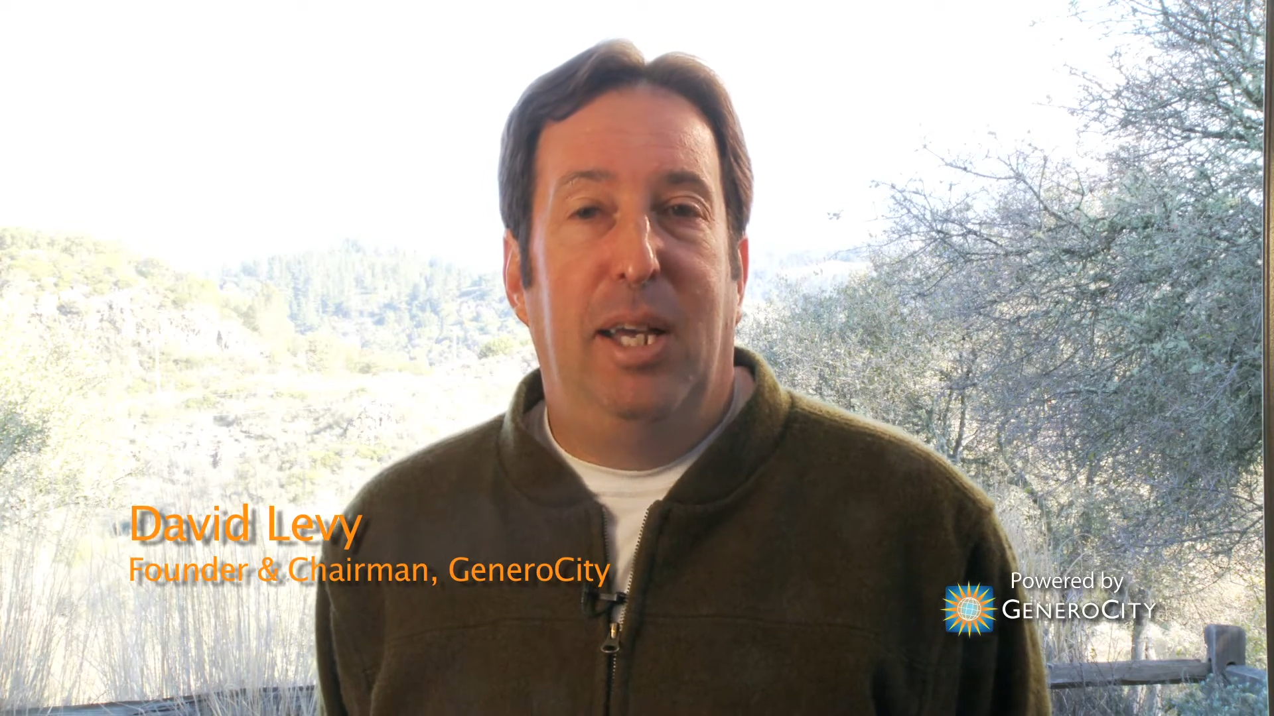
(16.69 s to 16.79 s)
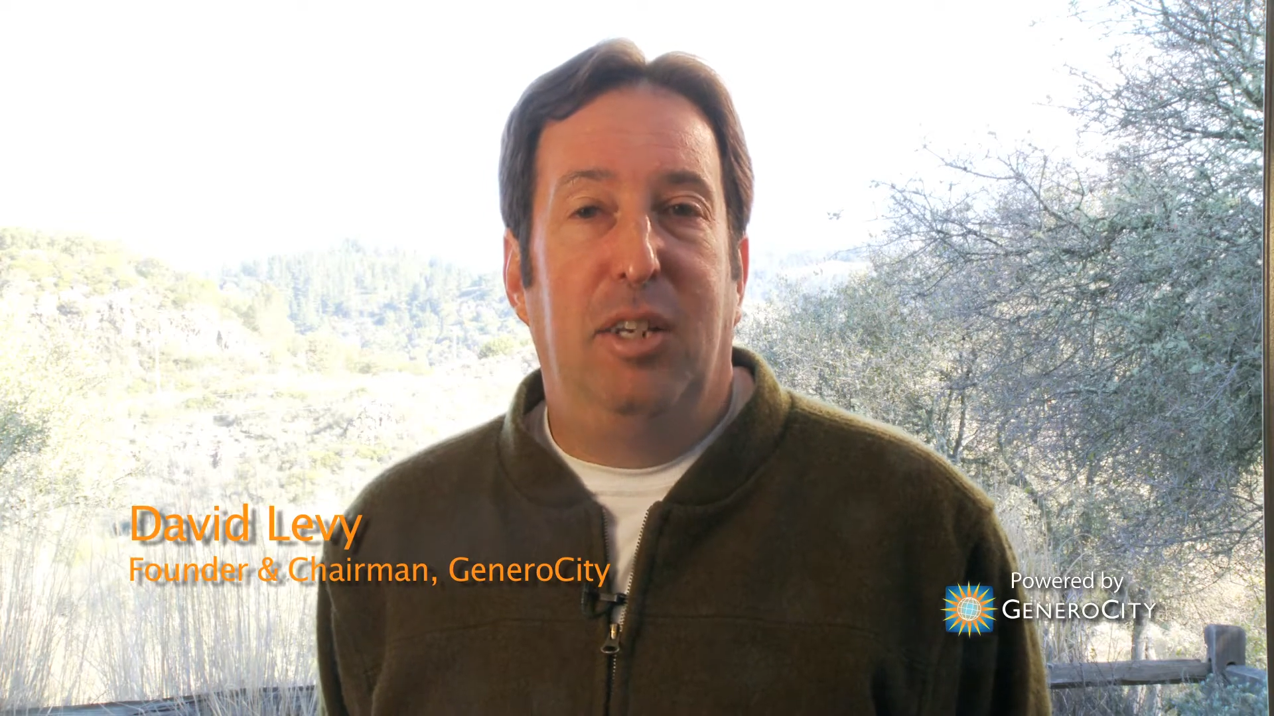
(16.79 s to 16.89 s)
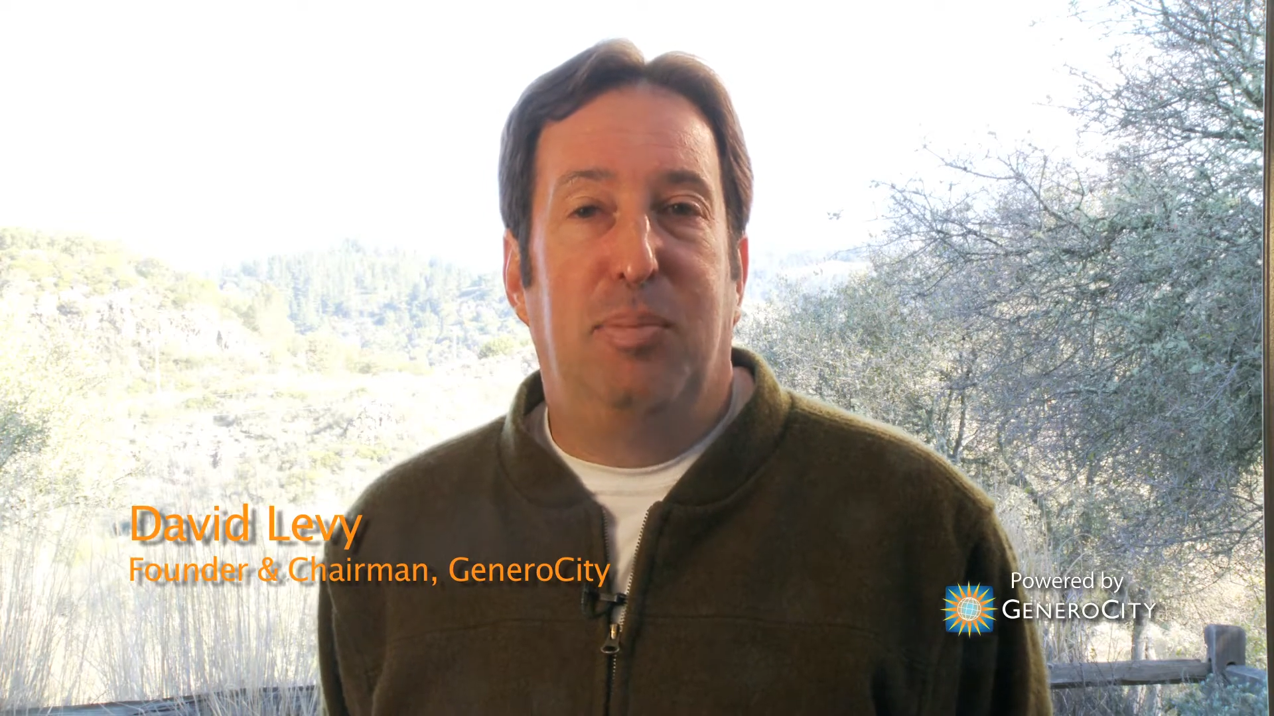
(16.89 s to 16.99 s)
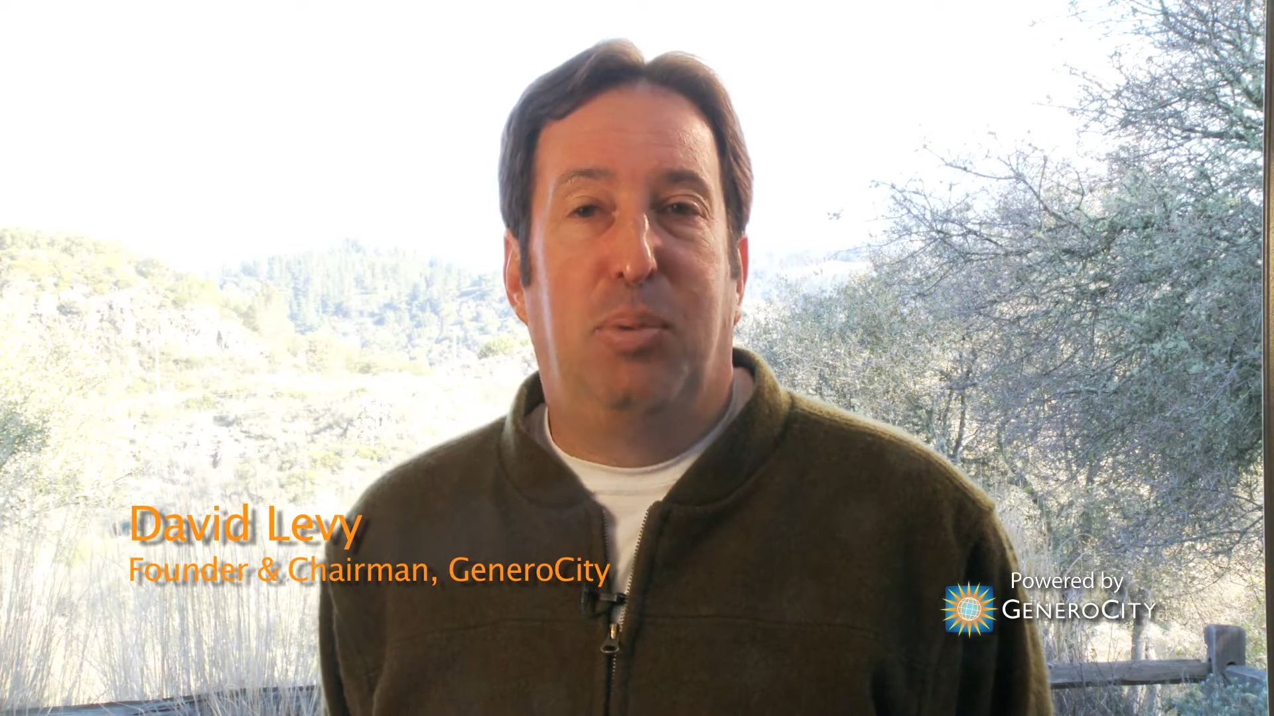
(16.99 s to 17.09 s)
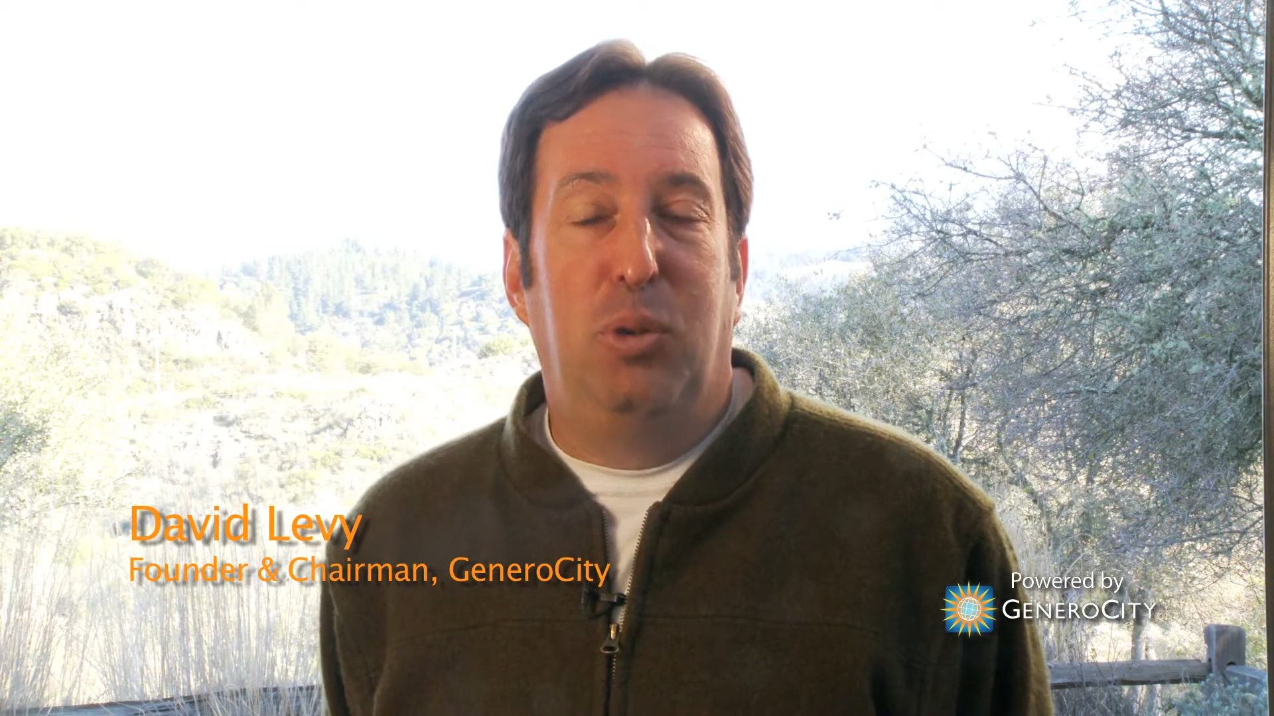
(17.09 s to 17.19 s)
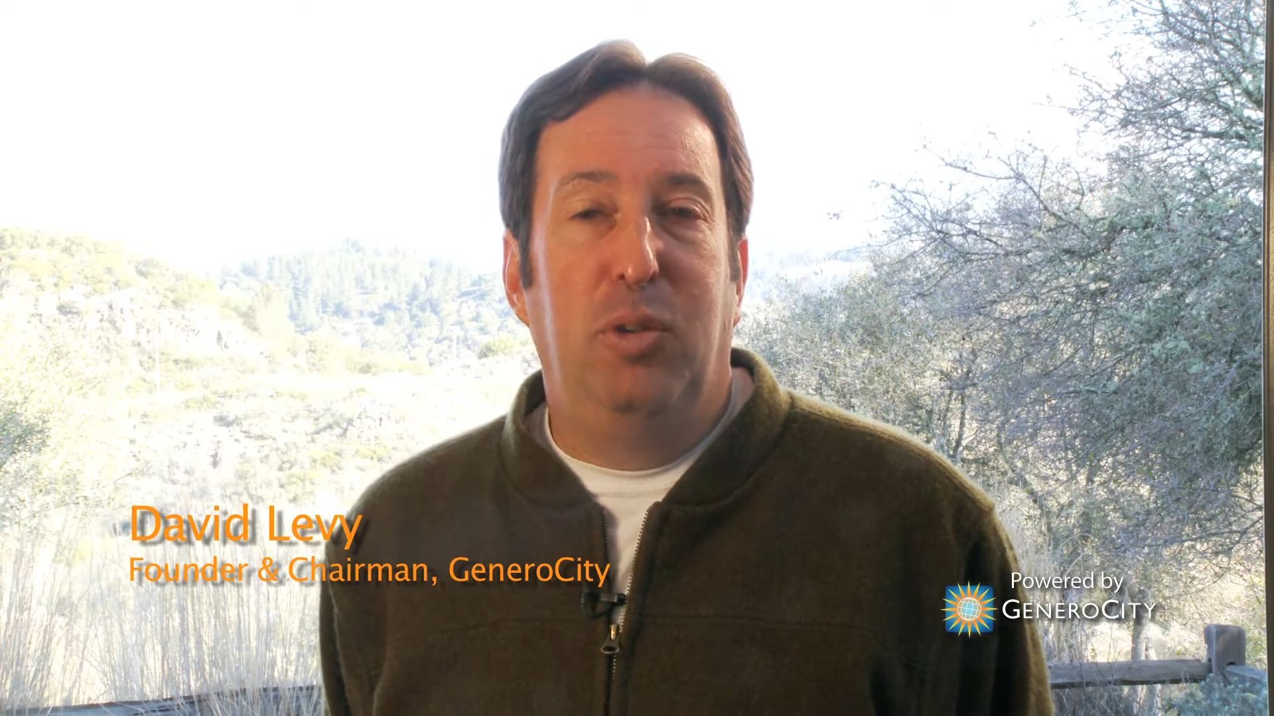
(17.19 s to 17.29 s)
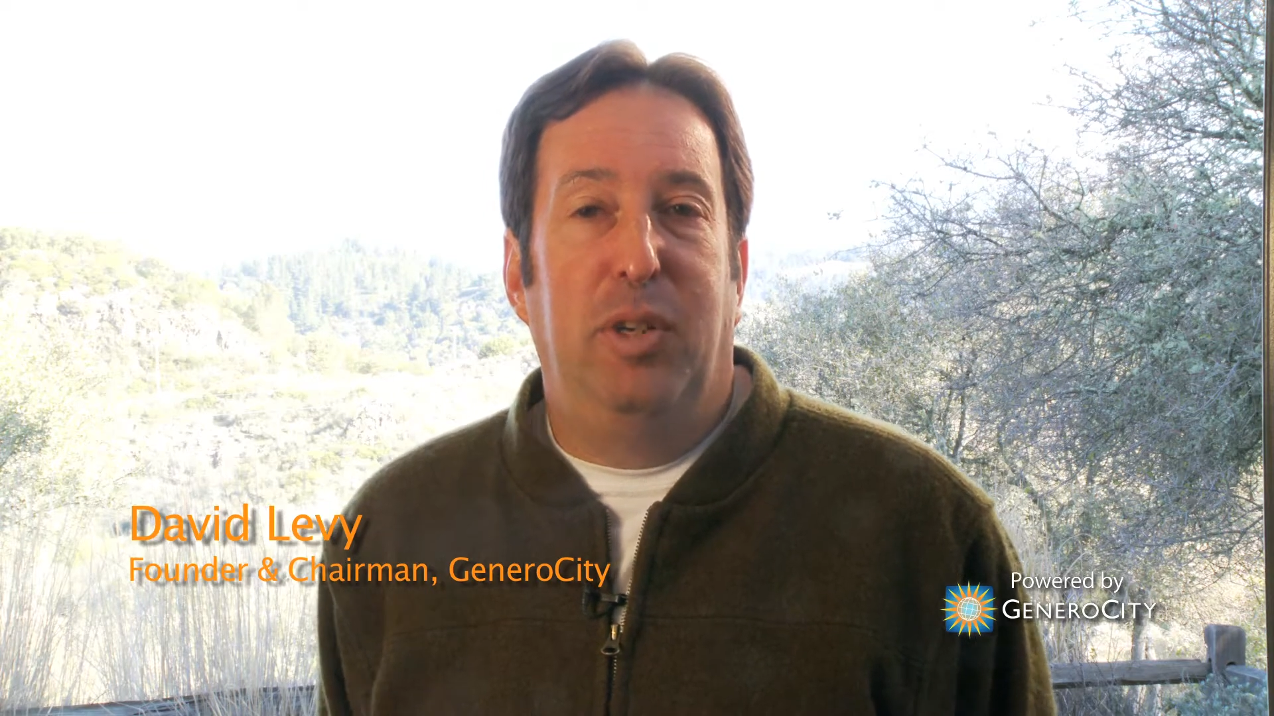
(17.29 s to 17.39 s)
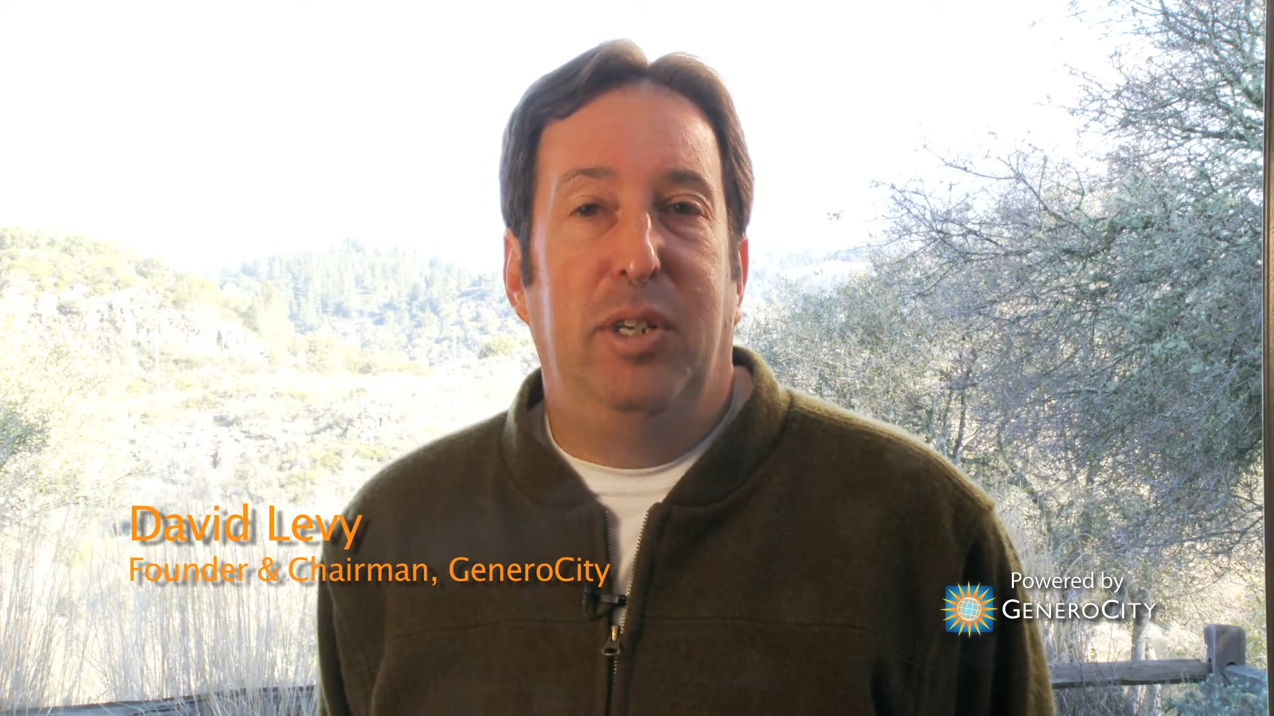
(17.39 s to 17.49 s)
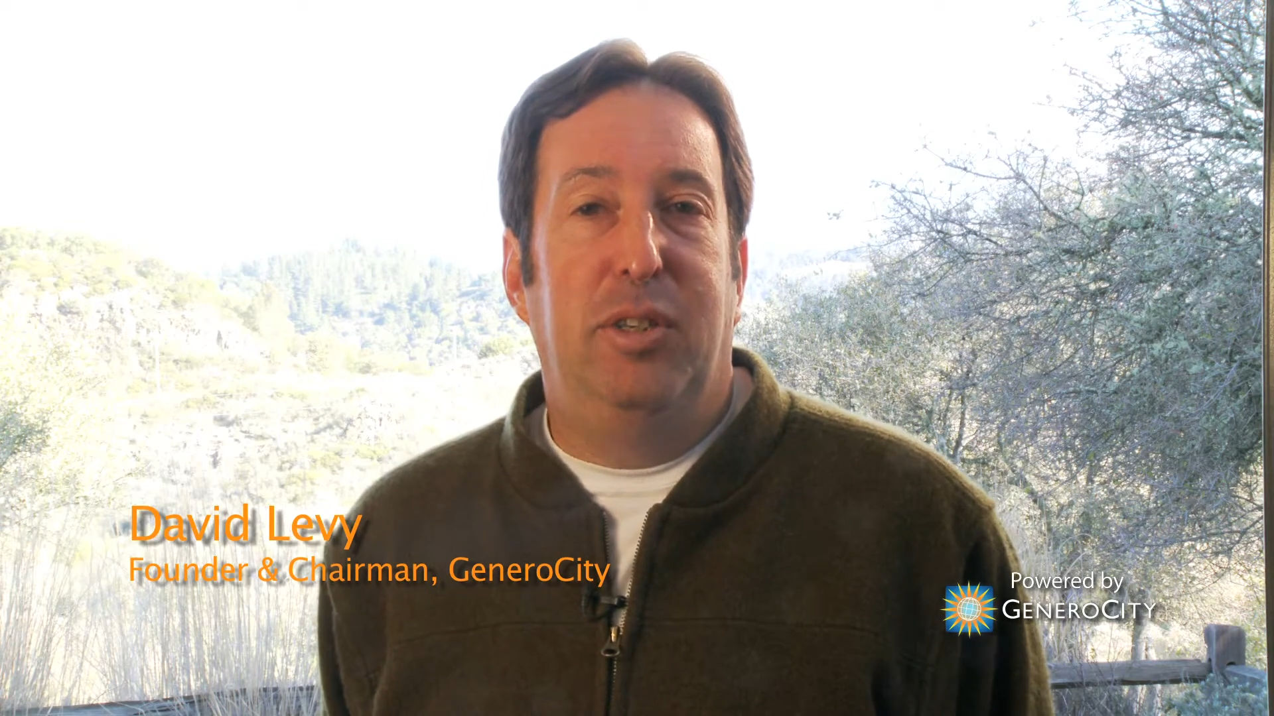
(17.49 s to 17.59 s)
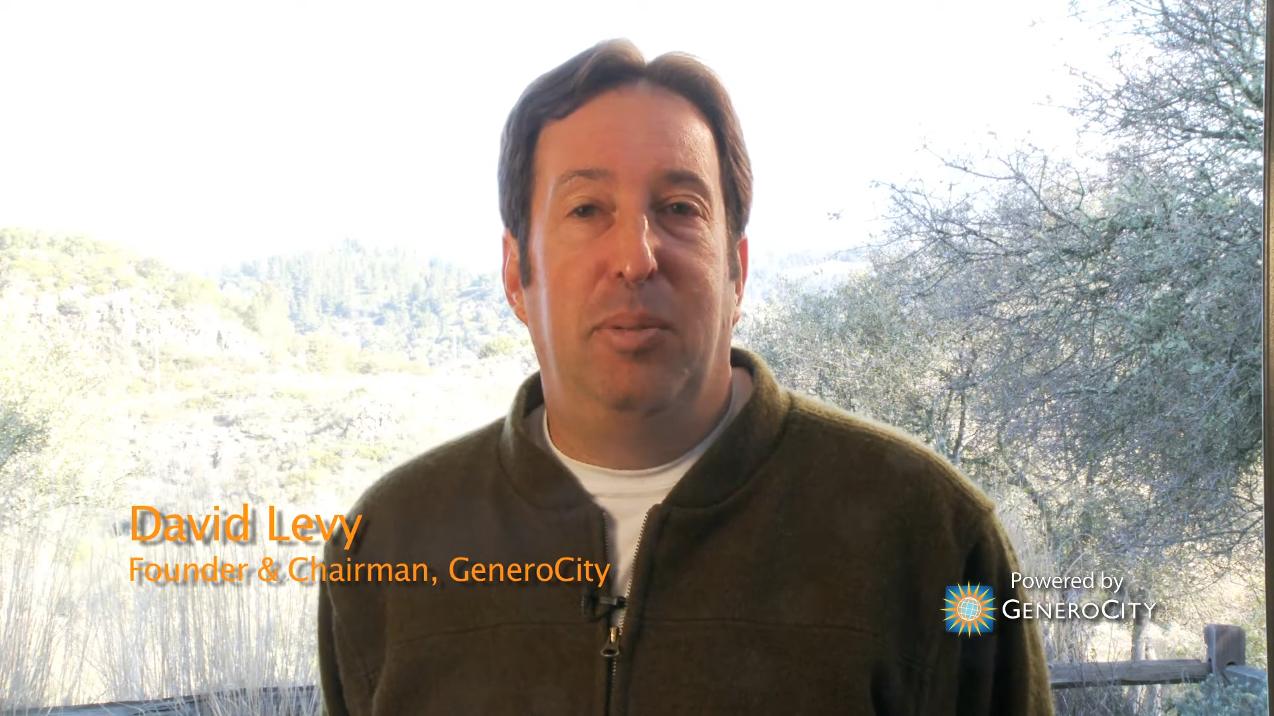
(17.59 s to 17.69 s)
has proven